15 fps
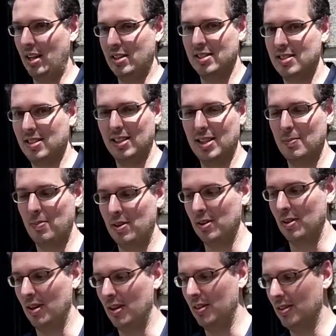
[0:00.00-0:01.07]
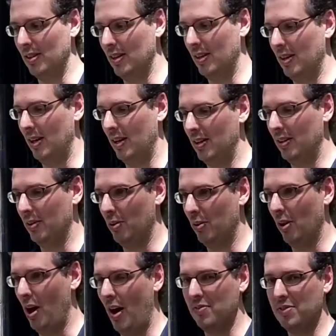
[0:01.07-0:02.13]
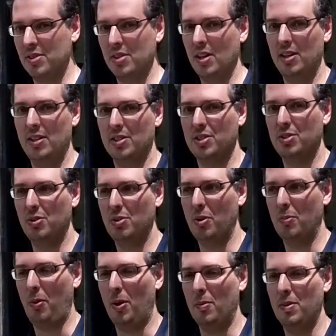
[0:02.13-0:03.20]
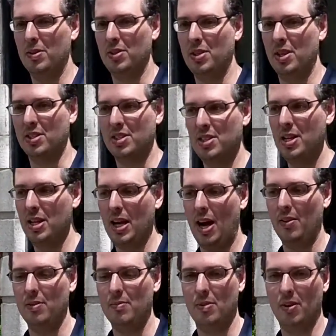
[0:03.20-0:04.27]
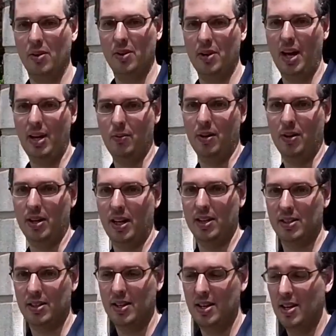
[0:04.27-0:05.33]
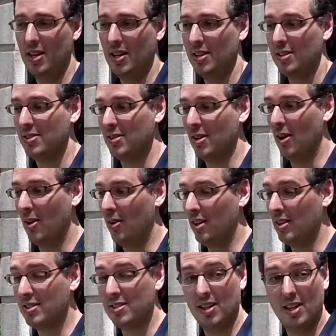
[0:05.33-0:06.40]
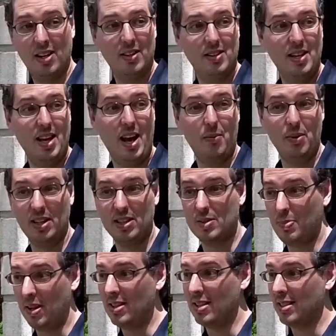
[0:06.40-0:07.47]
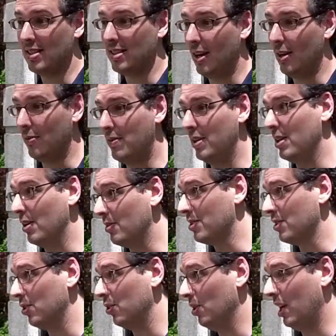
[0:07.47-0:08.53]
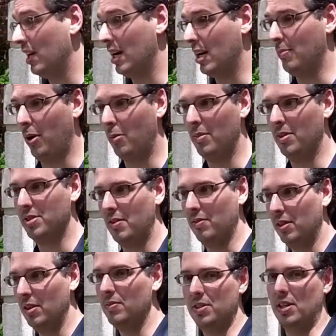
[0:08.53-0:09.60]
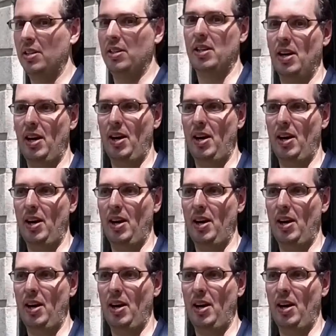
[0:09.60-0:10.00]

I had to sleep in a little loft in a studio apartment and then sneak out in the middle of the night one night. So it's, yeah, we could spend this entire video just looking at apartments I've lived in,